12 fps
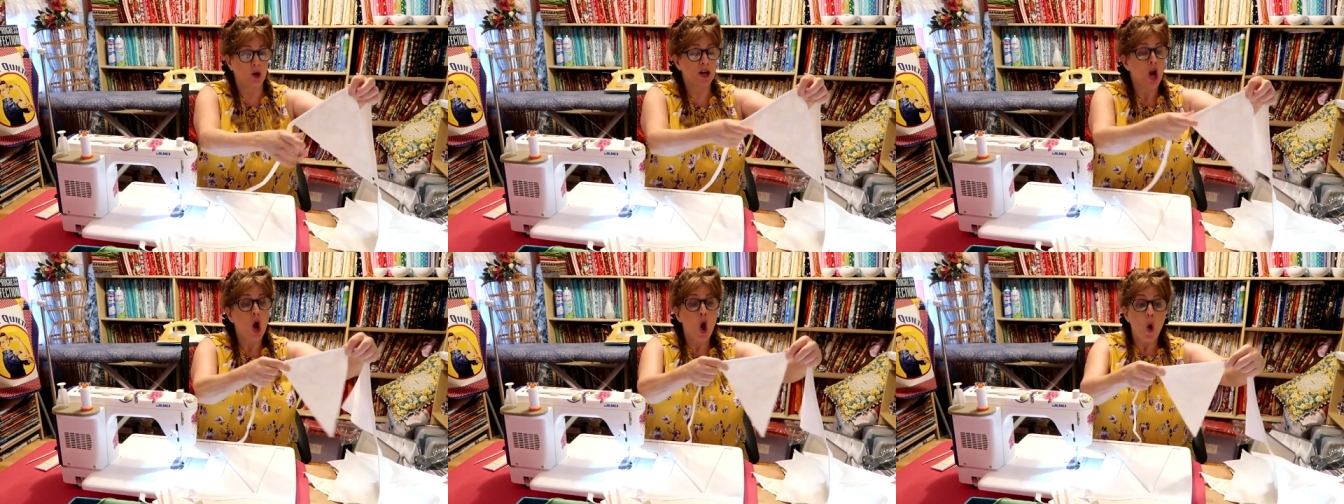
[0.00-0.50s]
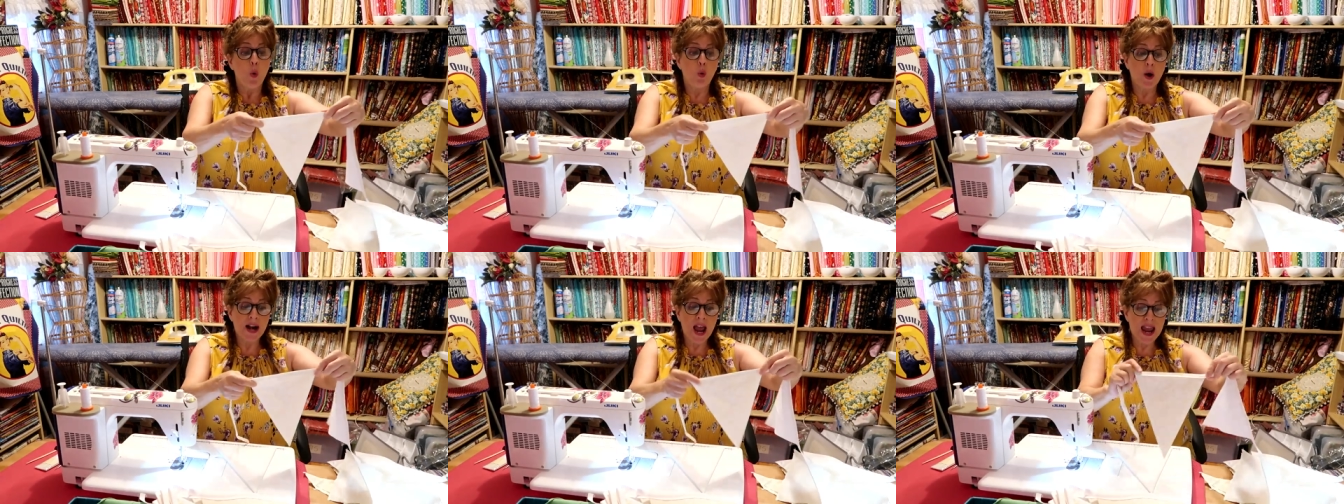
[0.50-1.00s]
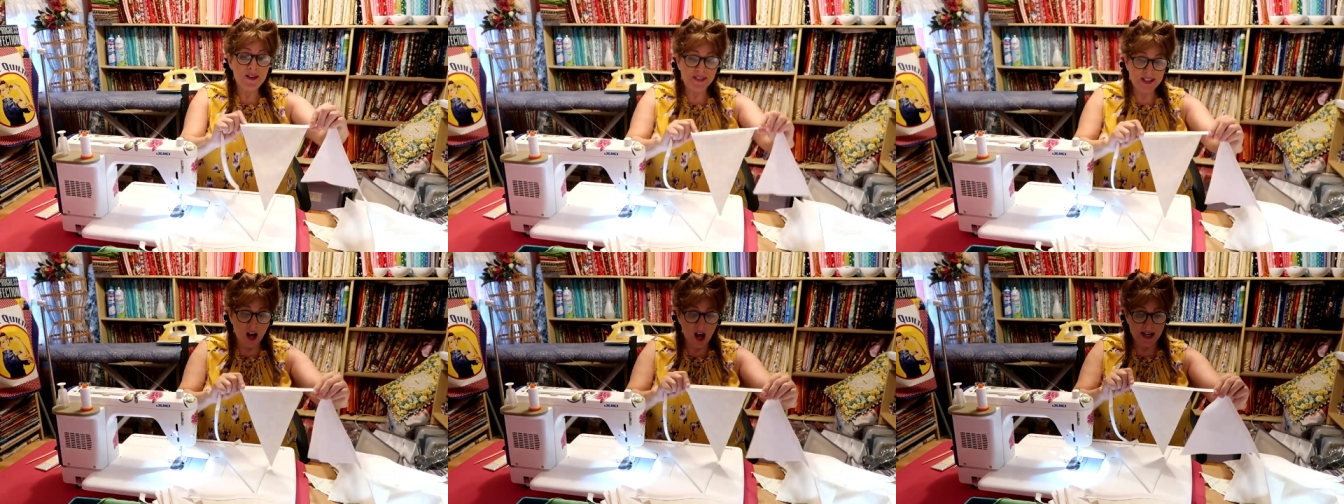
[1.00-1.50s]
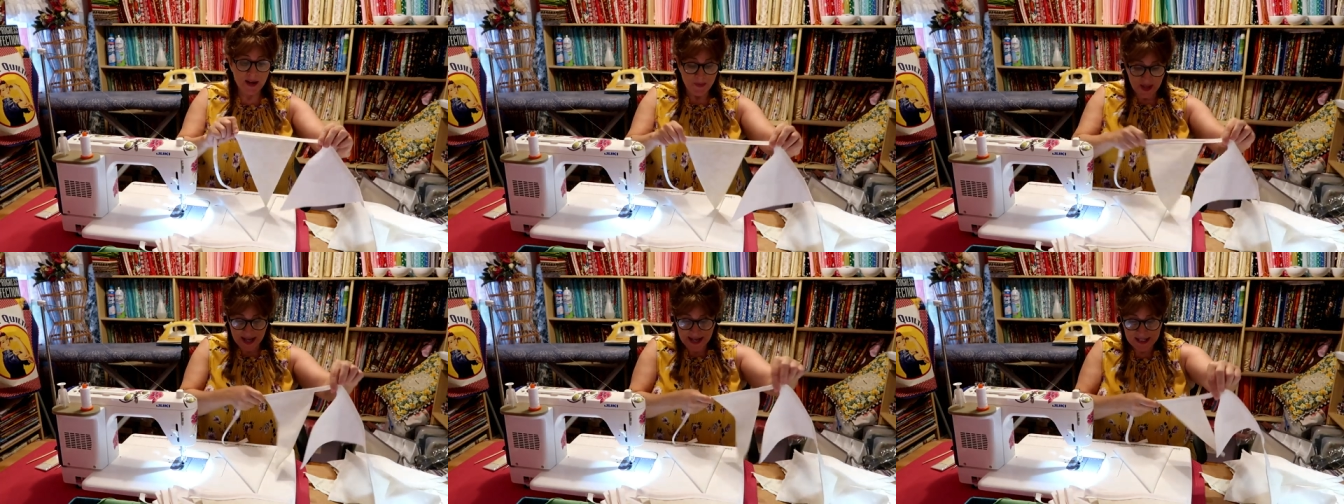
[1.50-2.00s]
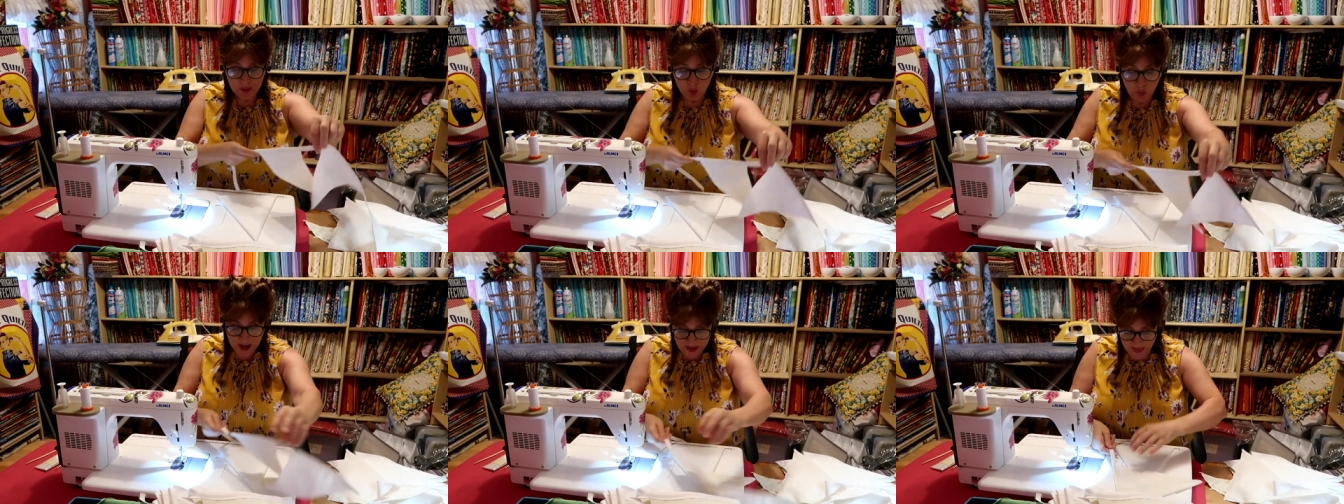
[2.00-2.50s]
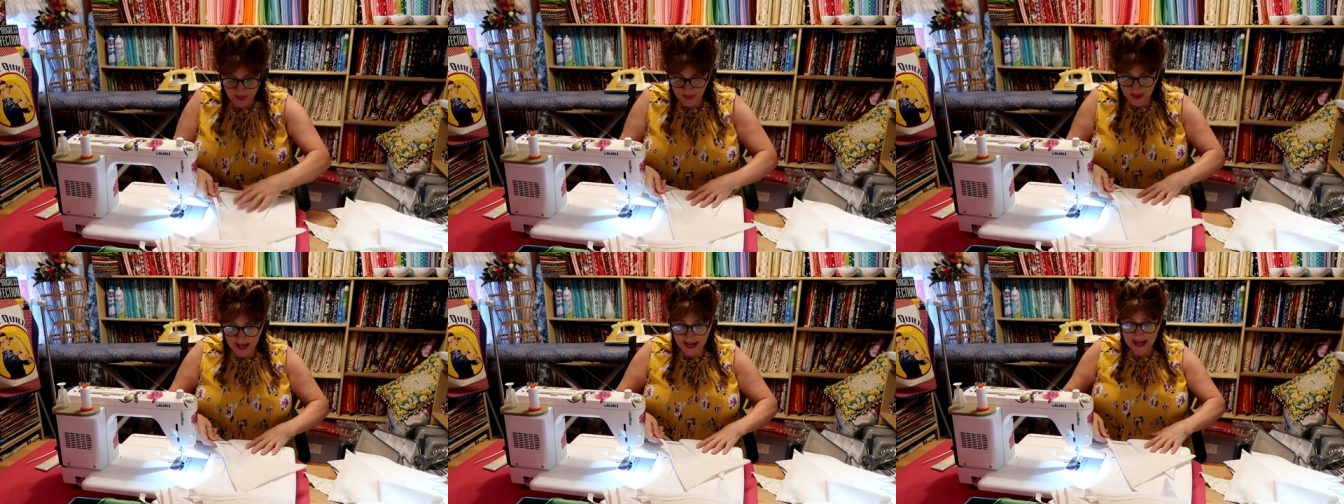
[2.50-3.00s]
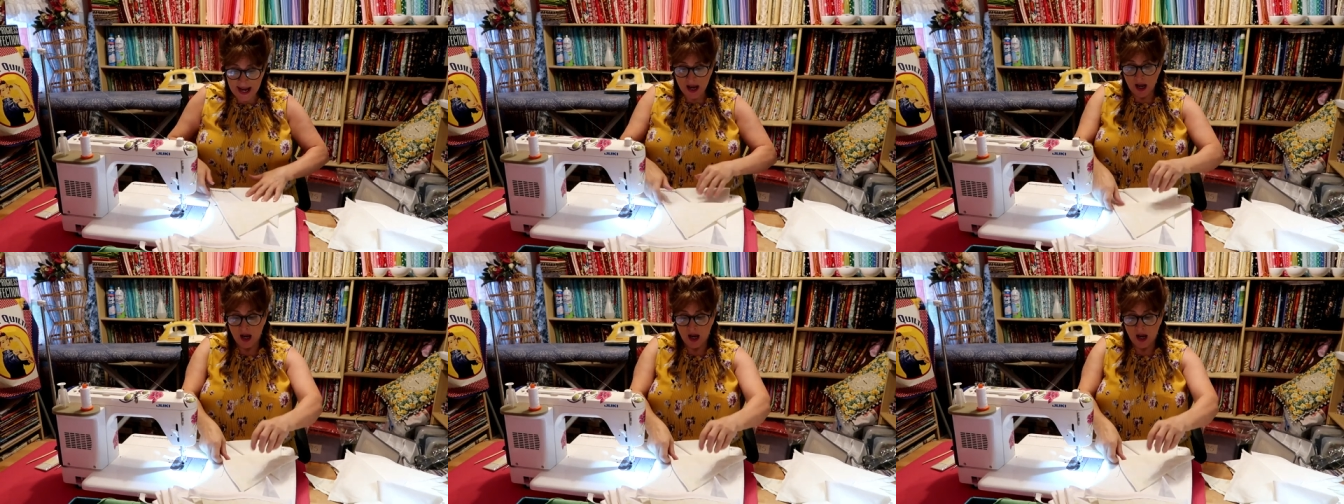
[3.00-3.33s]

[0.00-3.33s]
on. What I have done is with the